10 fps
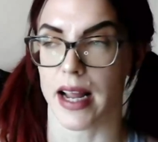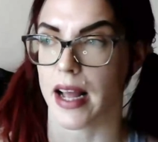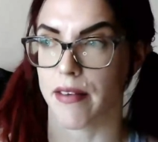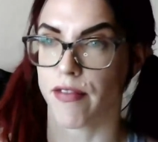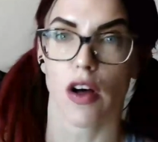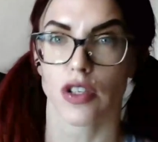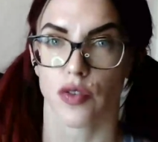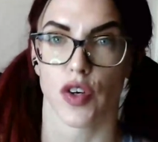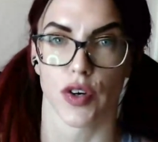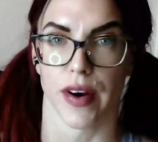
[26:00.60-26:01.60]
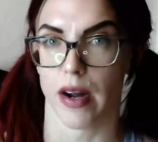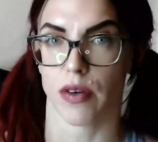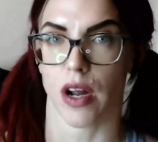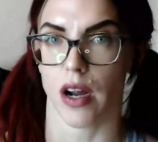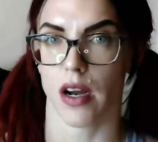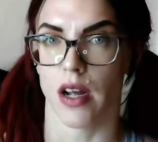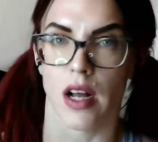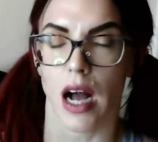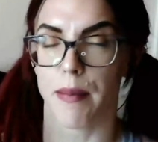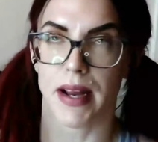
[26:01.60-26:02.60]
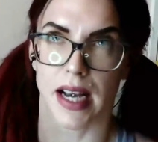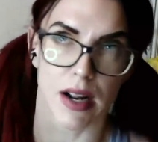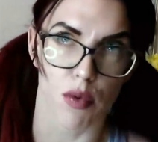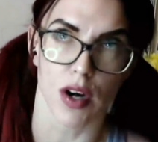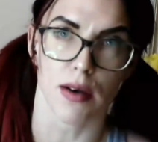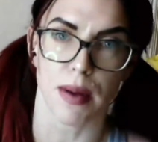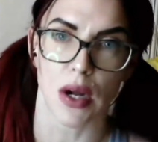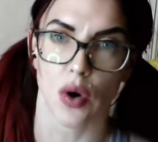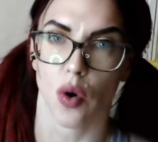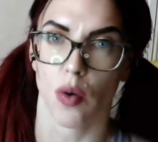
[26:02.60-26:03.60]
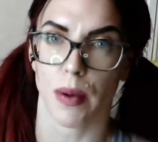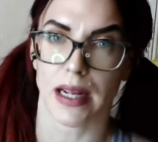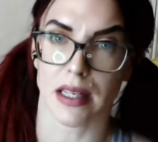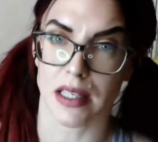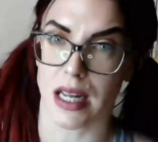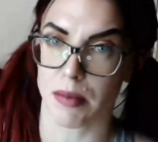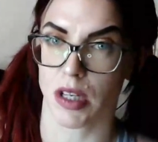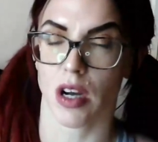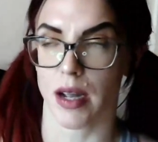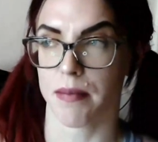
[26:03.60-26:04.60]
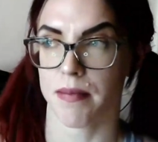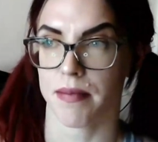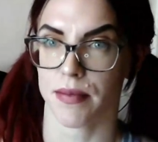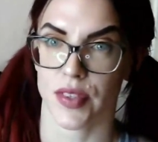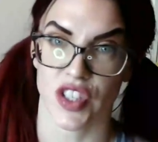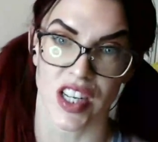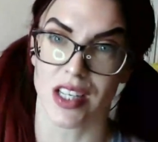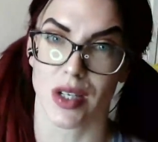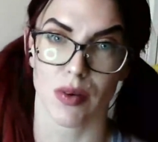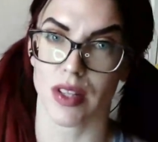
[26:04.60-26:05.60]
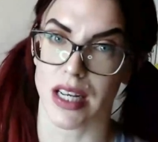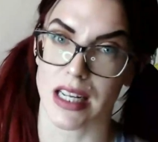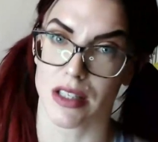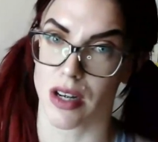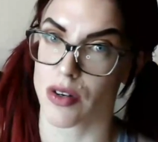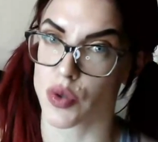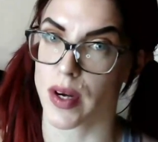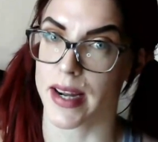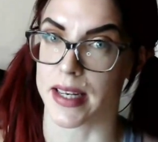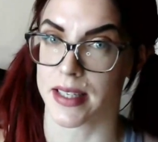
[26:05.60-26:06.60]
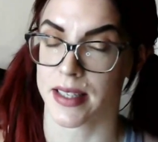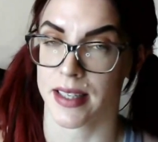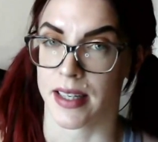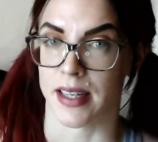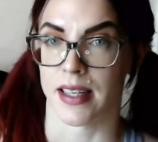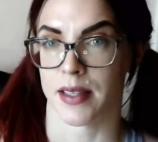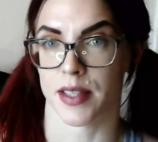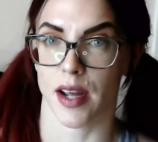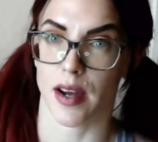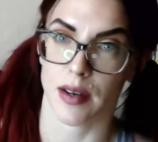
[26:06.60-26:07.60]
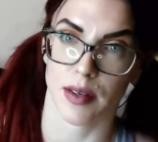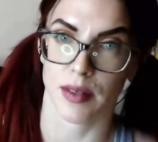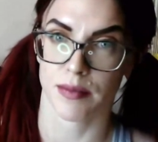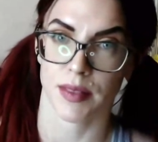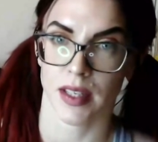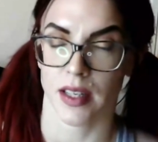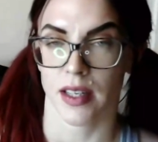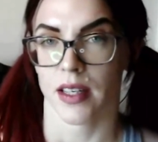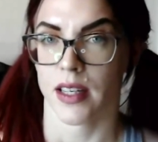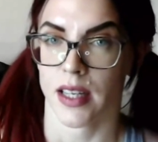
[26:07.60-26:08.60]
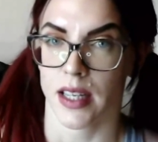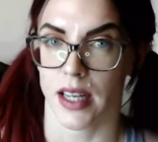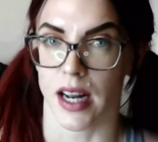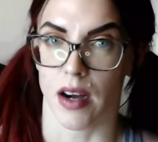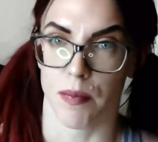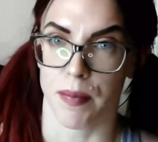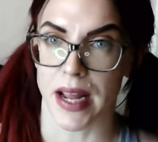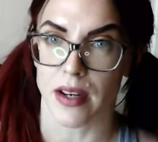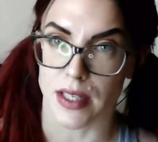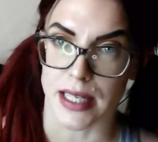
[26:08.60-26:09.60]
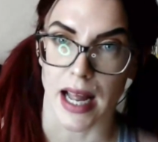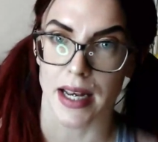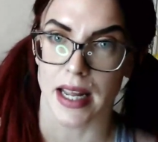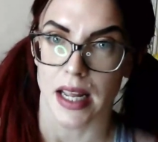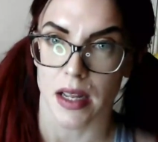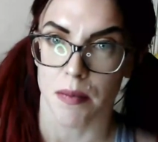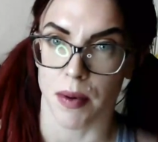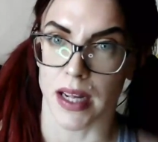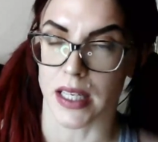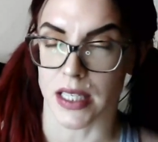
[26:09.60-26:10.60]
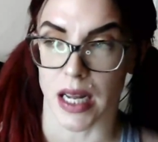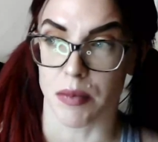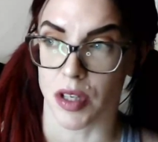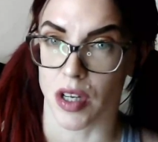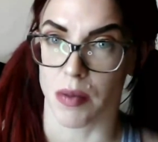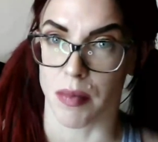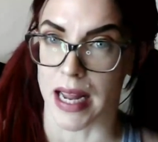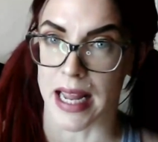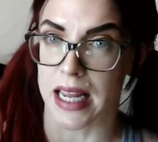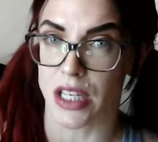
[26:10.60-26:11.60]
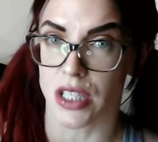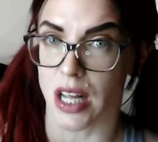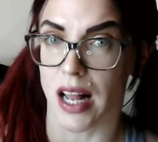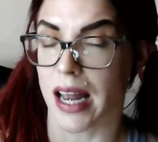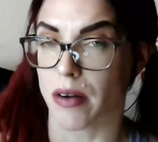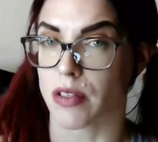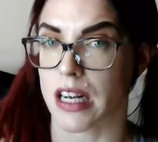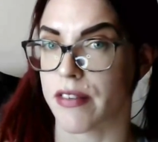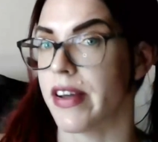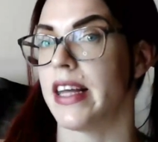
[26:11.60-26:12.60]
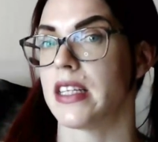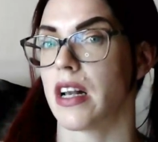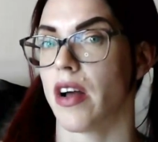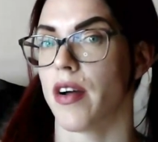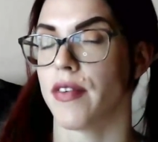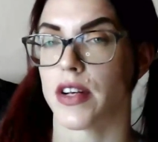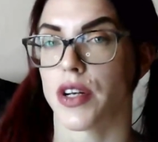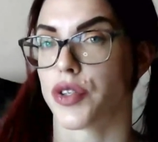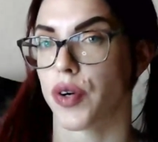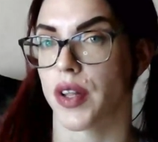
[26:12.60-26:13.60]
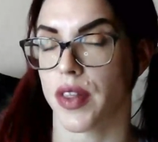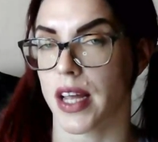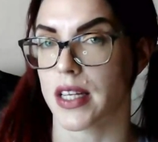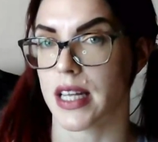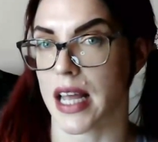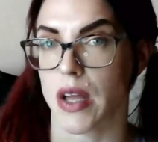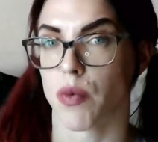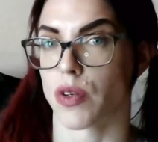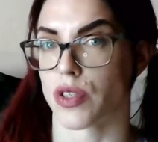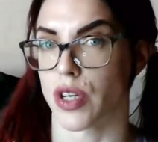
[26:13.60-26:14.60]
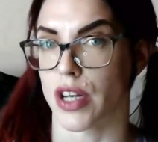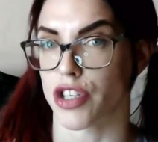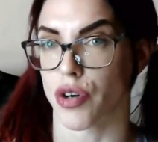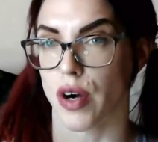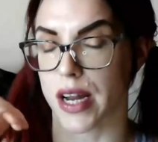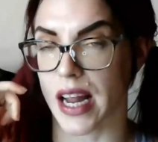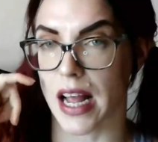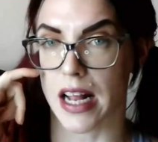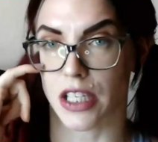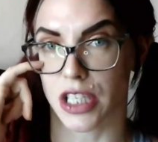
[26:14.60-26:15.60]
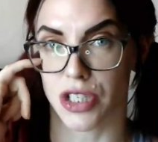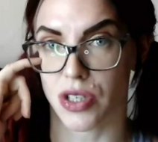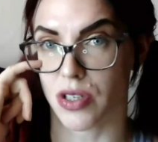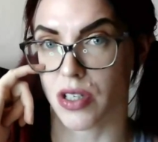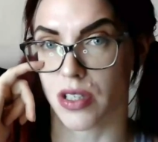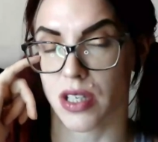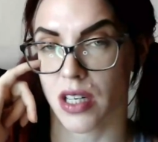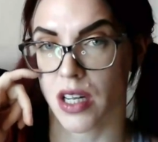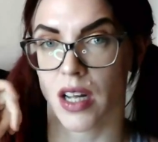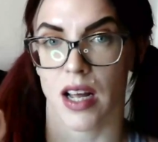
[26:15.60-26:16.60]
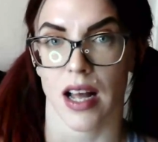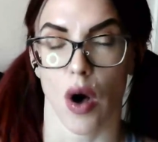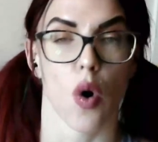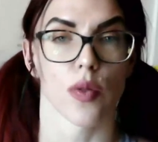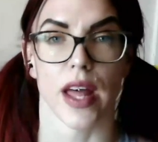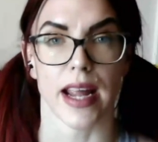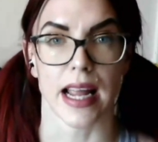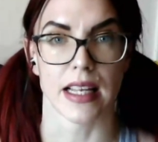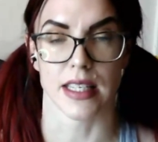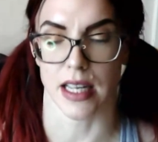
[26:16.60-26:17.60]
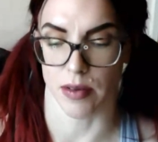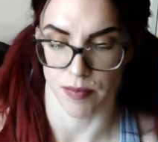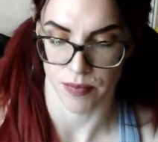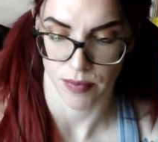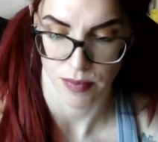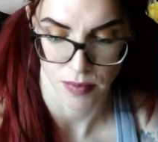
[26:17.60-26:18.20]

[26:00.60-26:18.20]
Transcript: like uh, fast food around her. I mean, it wouldn't be cool, but at the same time, she's the one that needs to lose weight. So, you know, be understanding, but at the same time, he's allowed to live his life and enjoy the things that he wants to enjoy, and she shouldn't hold that against him.